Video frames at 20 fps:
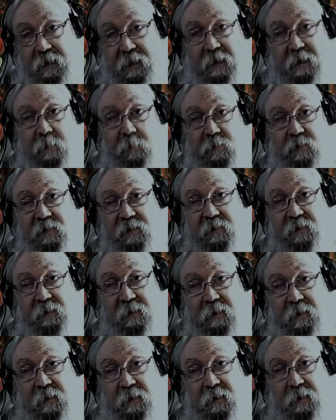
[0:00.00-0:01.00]
games.
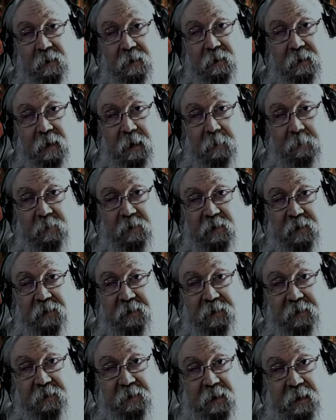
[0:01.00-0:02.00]
And I'm
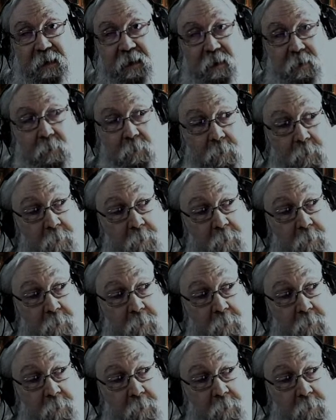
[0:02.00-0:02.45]
just thinking,